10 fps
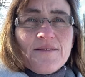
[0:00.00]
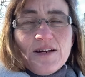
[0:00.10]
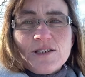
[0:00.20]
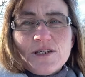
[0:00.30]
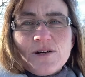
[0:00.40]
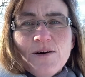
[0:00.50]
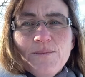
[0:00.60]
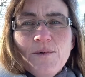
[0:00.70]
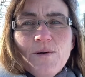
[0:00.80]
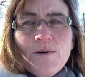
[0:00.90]
actually got
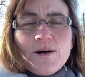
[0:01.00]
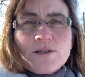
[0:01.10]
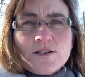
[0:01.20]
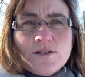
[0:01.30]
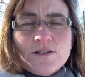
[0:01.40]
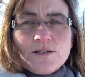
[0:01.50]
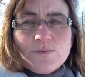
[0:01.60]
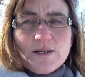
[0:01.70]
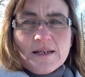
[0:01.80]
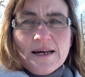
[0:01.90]
more work to do this
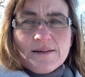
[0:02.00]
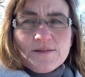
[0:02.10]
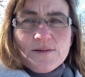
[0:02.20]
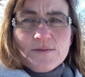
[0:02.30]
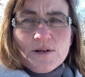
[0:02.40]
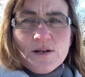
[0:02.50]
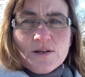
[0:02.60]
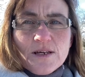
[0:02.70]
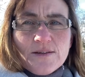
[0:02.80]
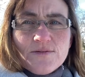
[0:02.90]
week now, so I'm going to
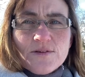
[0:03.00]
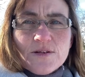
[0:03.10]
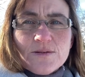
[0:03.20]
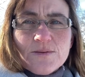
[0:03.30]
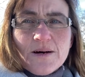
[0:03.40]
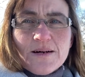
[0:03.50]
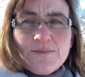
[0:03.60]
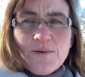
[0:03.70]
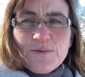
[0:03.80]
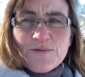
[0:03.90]
look into
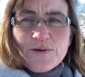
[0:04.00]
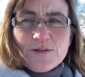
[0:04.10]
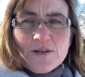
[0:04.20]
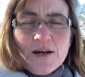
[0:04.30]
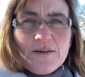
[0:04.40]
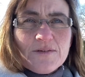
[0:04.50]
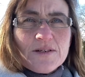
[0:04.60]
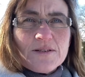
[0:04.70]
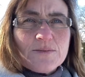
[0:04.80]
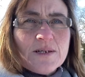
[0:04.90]
what we've got to cover
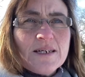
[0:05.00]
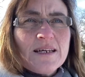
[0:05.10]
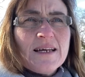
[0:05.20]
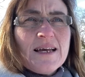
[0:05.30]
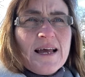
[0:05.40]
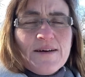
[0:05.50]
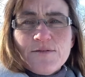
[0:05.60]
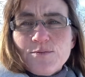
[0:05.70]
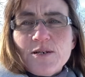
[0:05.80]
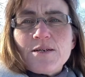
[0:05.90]
this week.
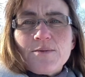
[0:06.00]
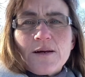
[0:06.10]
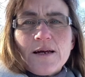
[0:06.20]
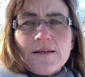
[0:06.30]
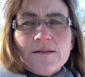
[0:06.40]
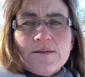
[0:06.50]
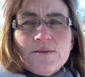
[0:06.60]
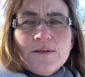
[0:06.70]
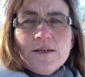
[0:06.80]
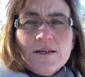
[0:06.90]
Every week we get a new
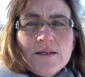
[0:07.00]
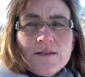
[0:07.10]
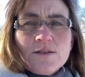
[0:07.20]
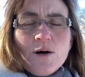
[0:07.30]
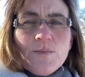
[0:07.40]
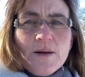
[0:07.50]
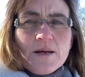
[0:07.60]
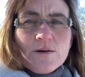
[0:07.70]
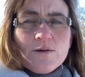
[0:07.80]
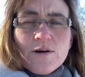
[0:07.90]

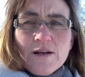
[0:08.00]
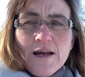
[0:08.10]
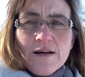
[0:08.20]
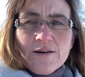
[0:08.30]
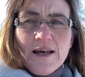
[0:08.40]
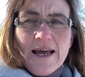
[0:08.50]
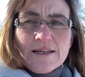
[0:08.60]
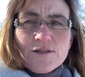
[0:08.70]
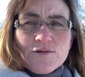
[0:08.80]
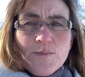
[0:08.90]
topic or an
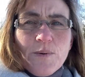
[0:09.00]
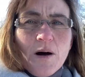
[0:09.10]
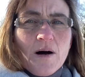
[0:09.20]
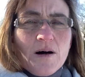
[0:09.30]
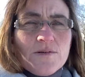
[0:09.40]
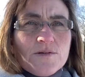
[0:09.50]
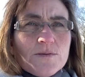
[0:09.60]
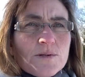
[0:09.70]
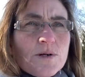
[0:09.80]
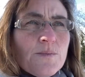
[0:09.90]
extra part
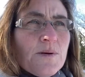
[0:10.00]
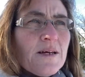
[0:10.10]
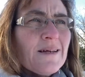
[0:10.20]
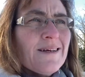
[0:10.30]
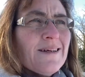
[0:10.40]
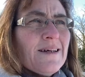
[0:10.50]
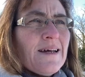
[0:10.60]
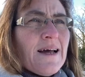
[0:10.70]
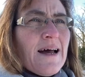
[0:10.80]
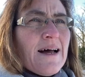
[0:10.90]
to a topic,
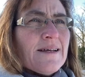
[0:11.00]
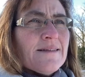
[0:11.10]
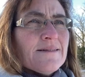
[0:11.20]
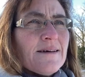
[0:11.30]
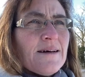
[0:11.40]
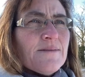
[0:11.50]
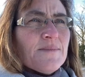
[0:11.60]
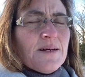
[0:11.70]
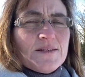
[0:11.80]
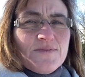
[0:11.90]
and
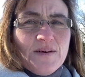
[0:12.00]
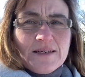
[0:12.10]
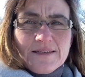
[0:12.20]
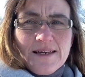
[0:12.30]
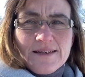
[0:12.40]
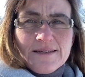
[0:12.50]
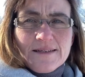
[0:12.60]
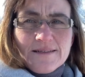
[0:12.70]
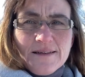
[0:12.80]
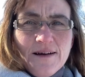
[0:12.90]
it's
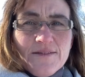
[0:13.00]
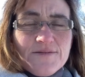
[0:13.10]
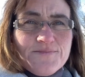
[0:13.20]
fascinating stuff.